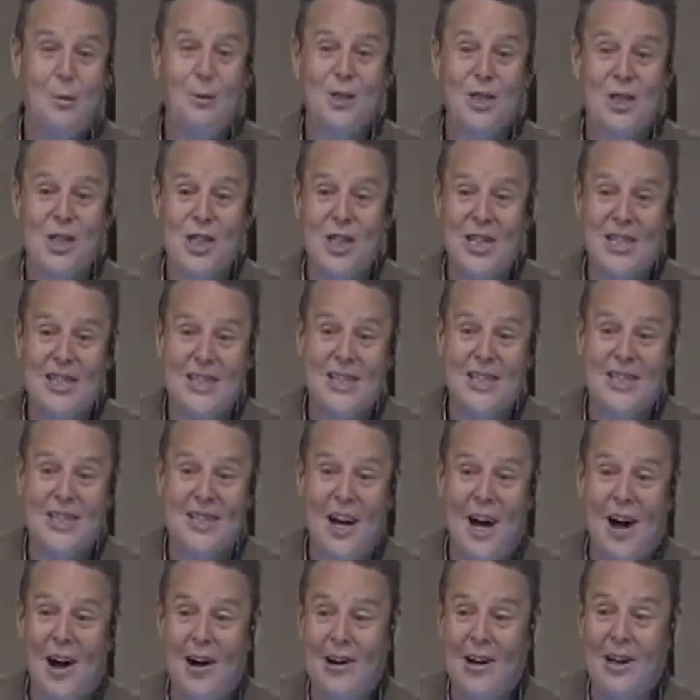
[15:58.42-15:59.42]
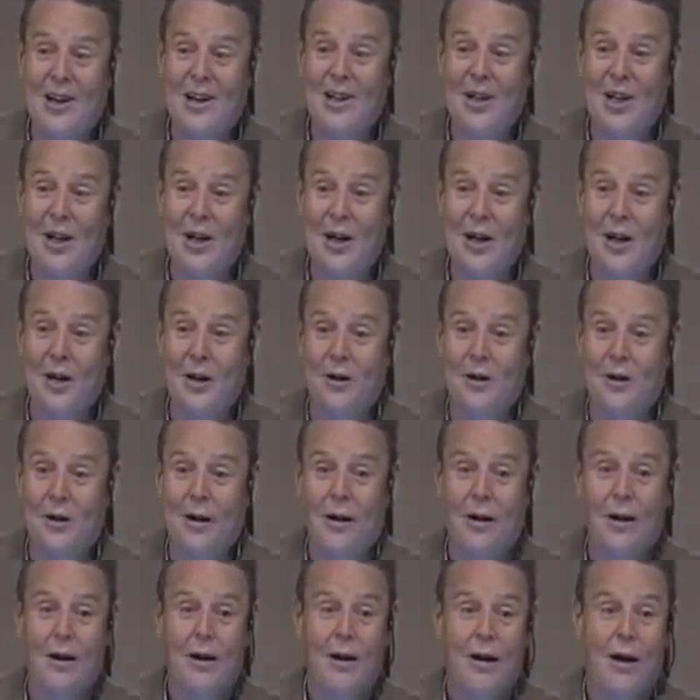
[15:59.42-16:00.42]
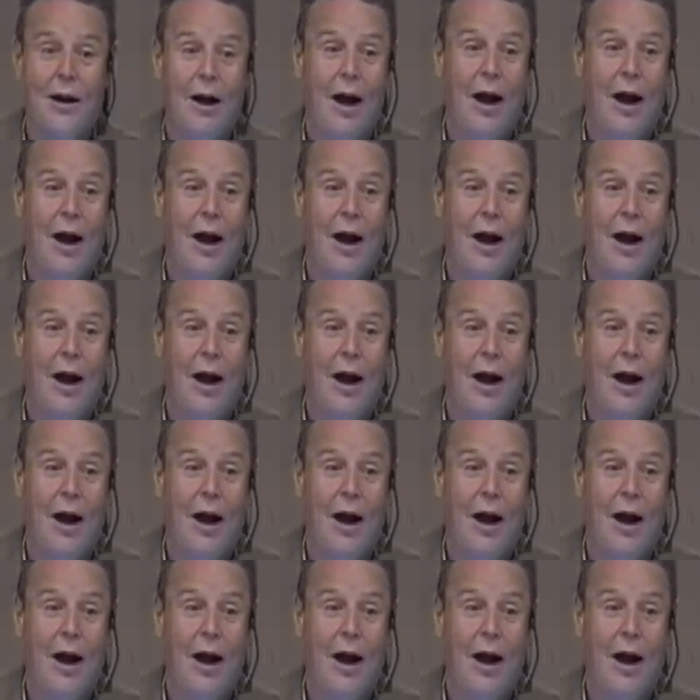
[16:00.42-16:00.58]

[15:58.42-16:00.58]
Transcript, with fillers: Who was Jesus talking to?